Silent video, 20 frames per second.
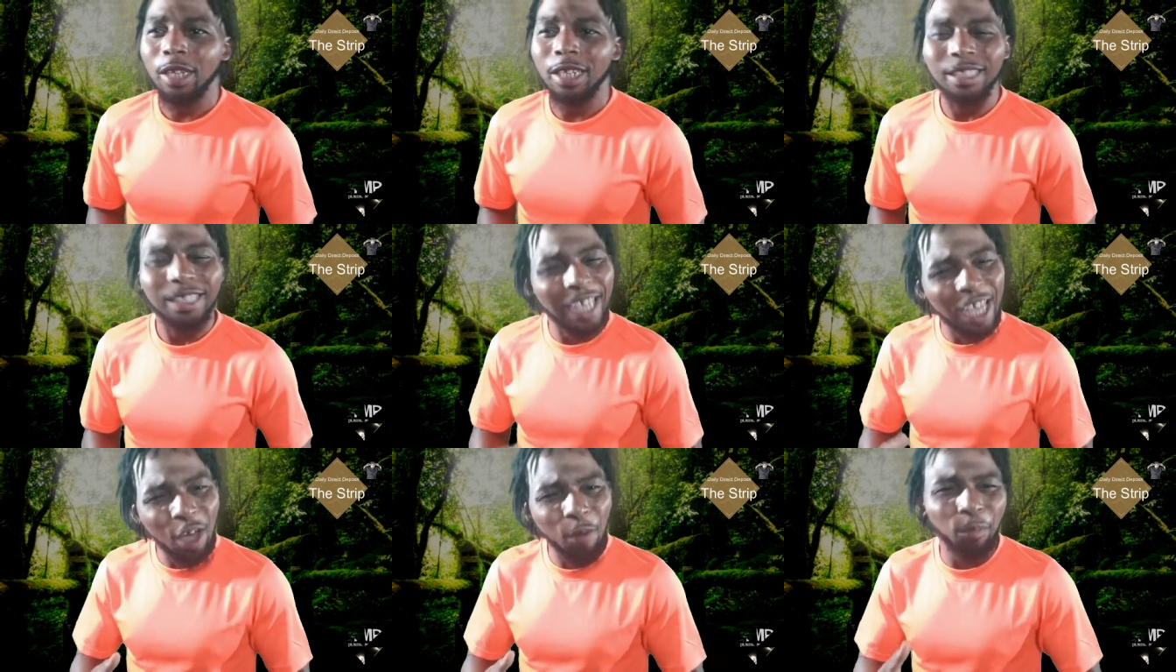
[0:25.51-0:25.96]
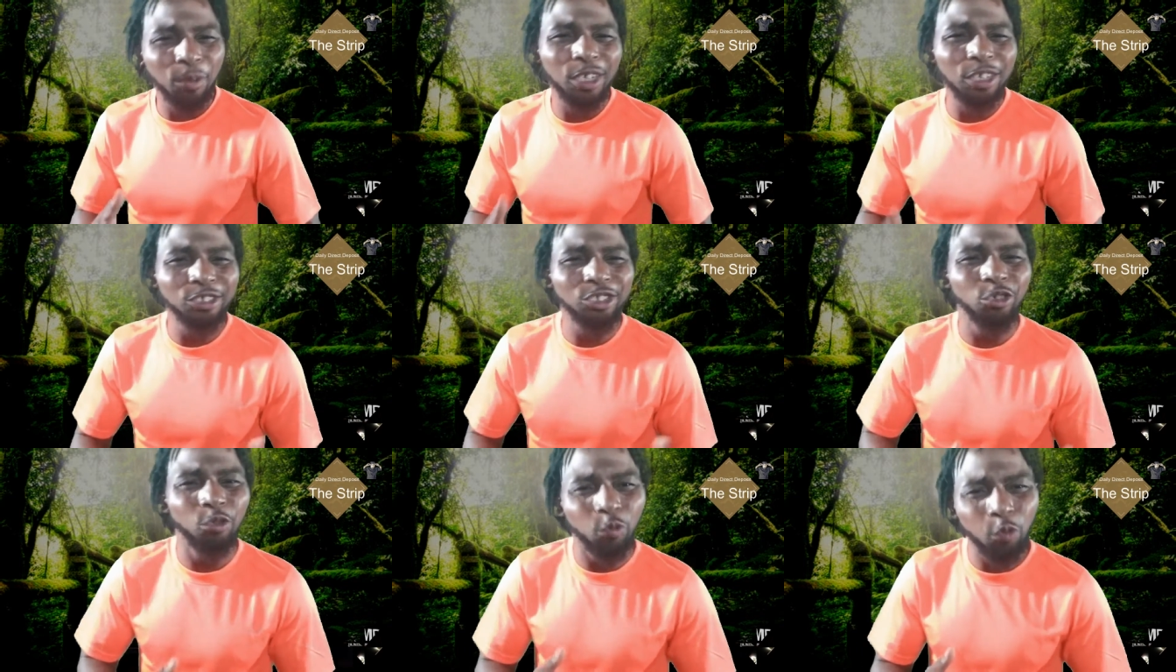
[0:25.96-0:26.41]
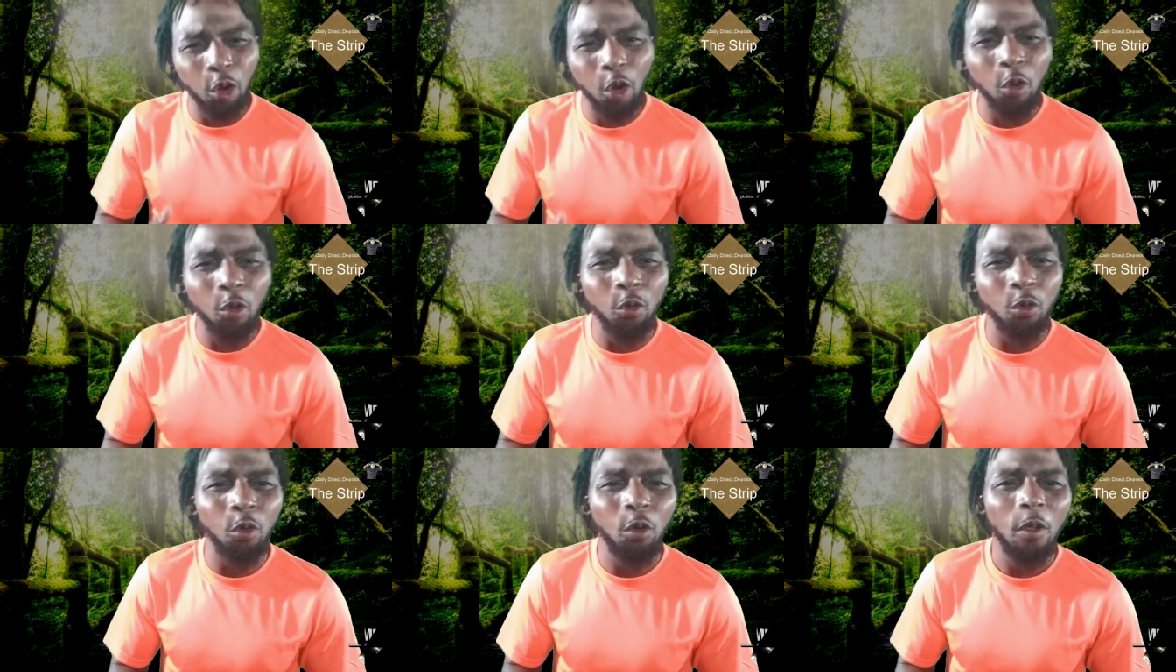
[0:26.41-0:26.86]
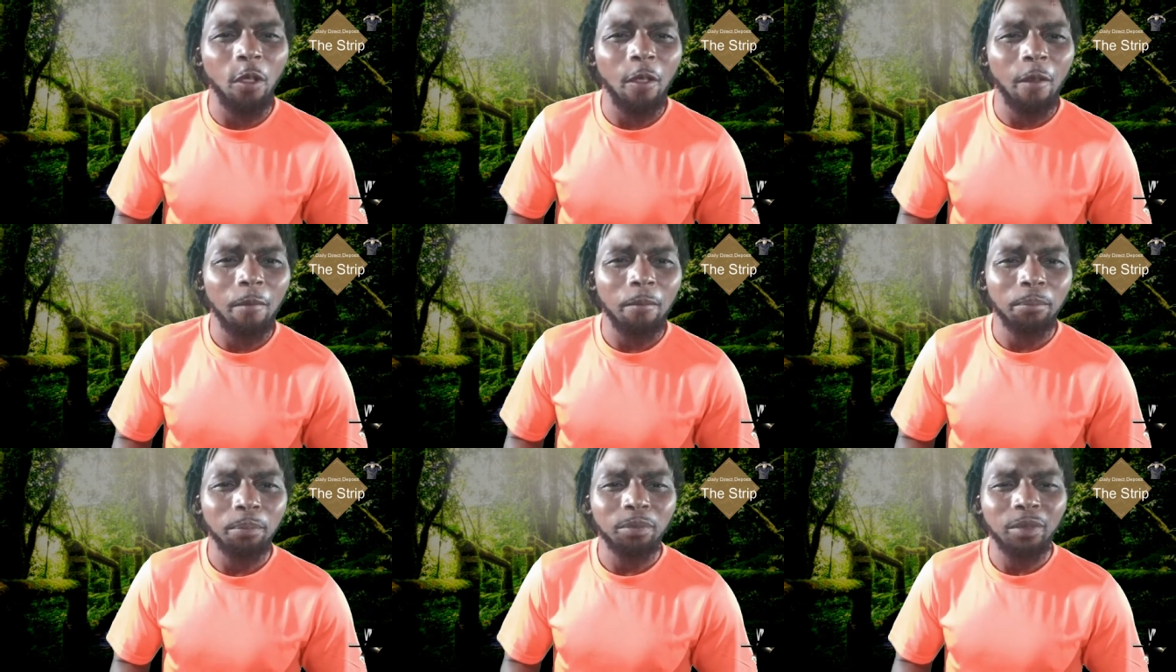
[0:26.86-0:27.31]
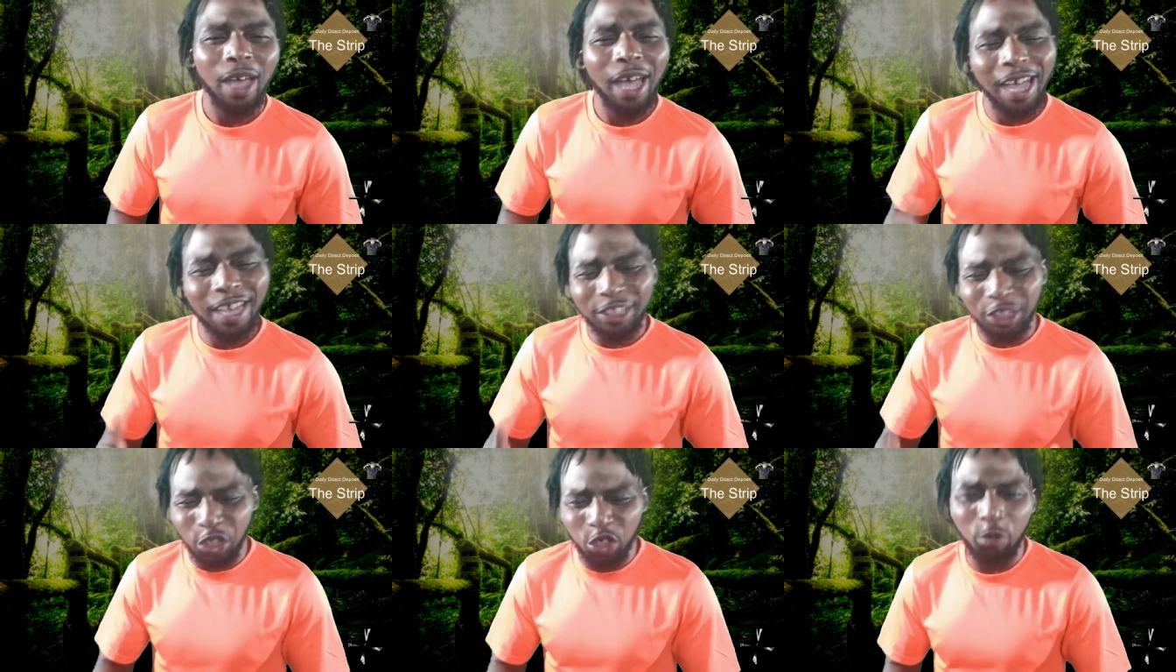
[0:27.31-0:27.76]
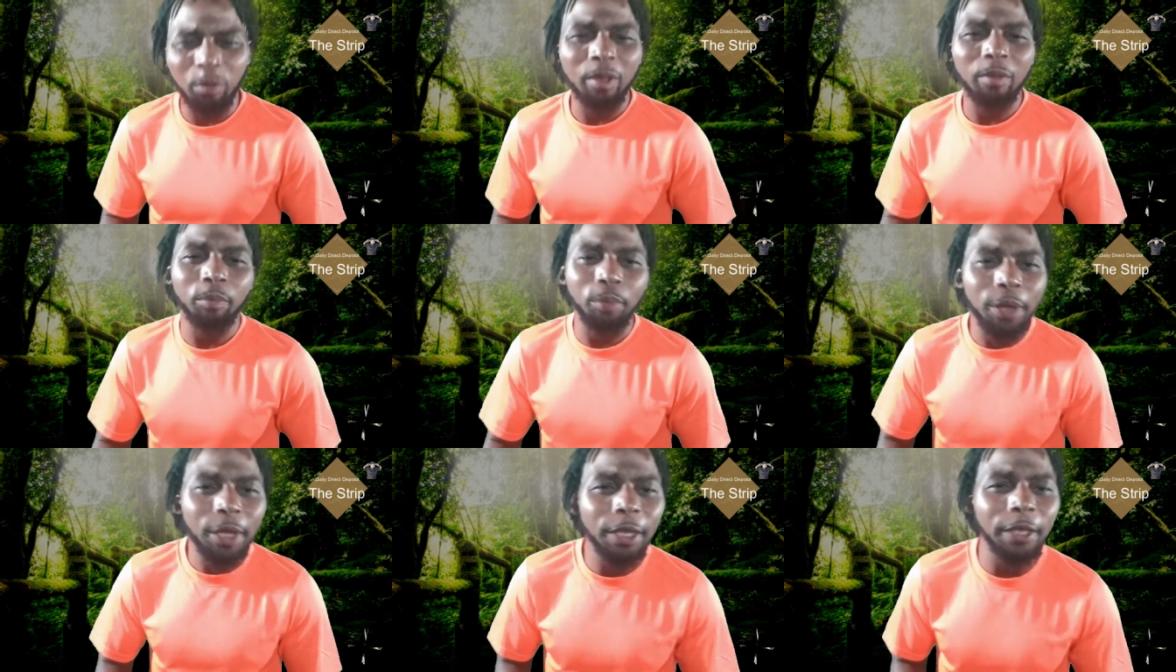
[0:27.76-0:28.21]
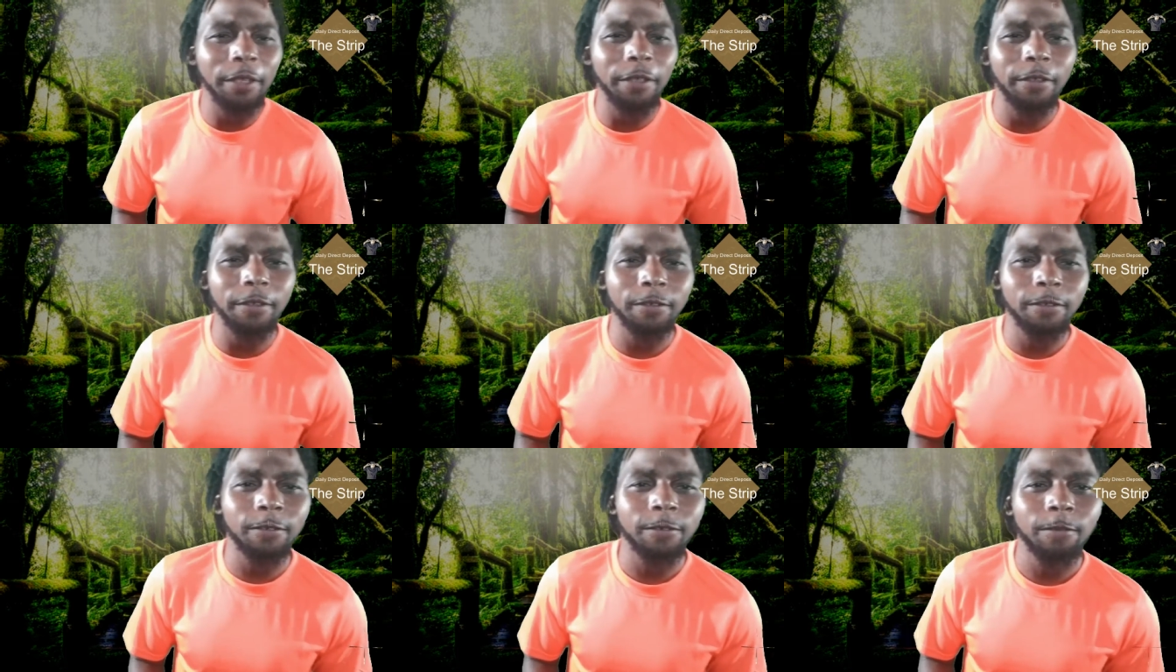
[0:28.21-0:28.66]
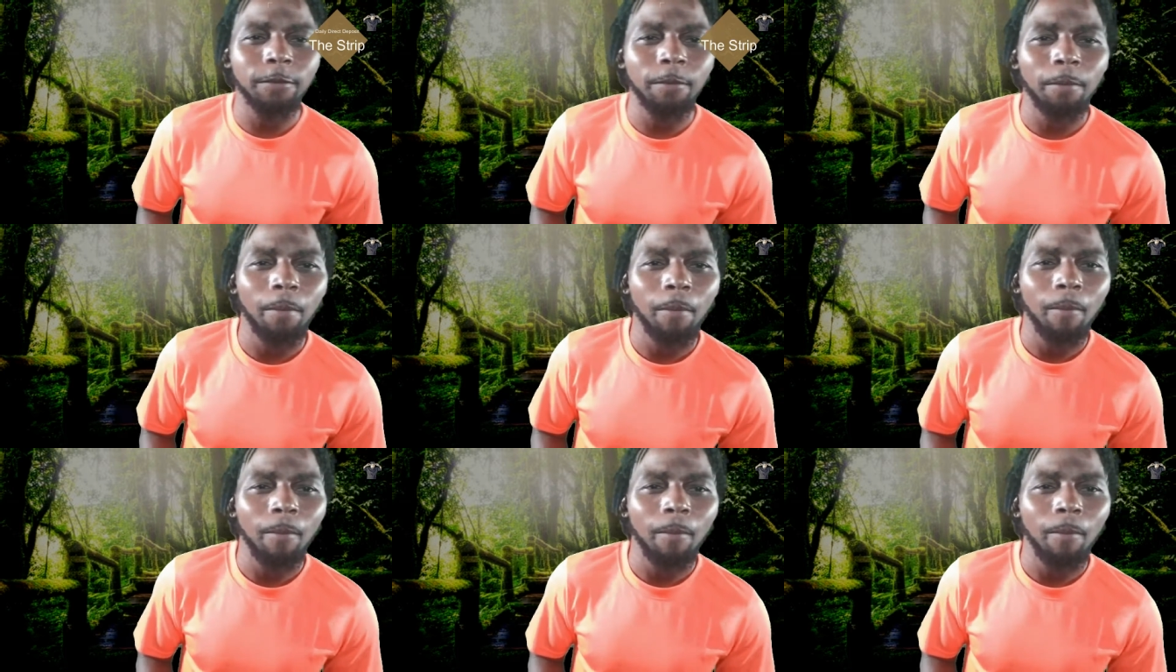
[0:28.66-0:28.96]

is helping us to grow as human beings